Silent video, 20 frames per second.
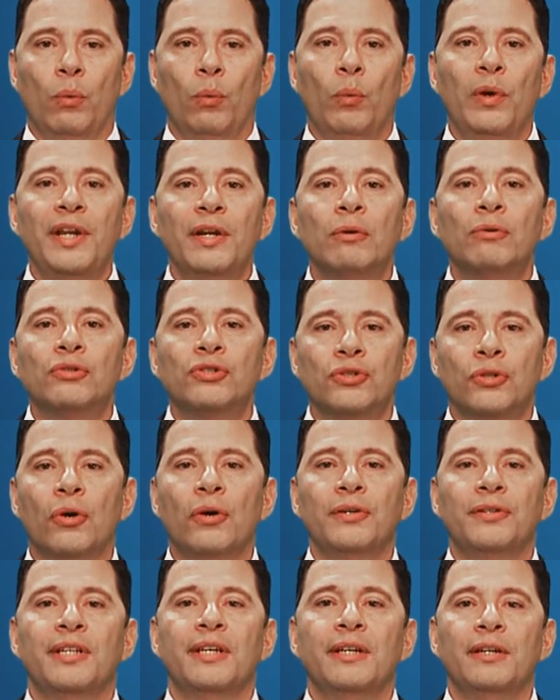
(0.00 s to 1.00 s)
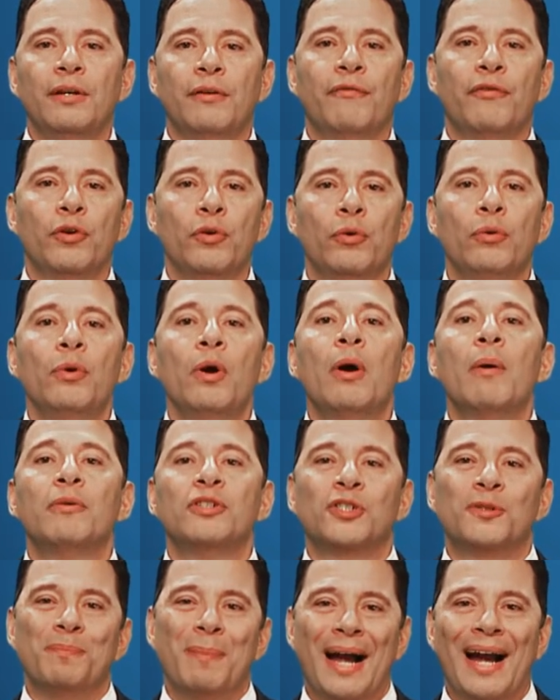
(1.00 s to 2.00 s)
We don't start the interview
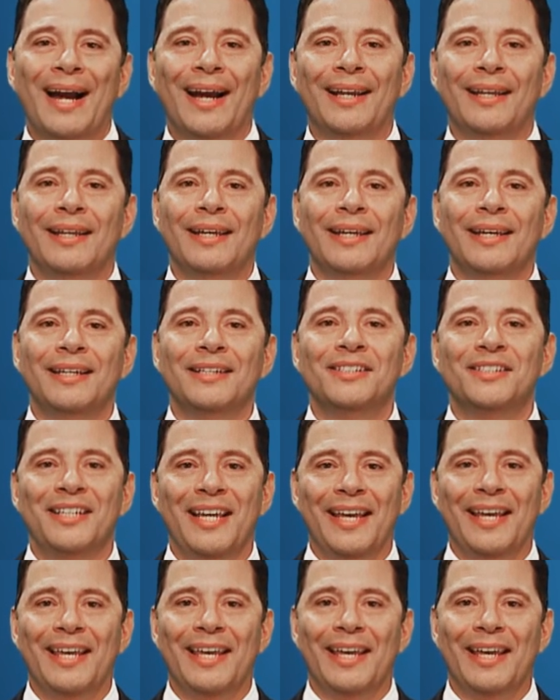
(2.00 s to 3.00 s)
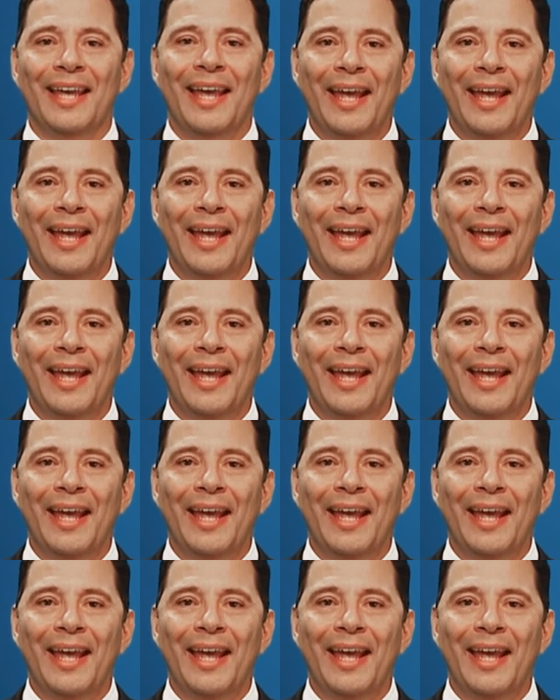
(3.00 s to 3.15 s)
smiling, shaking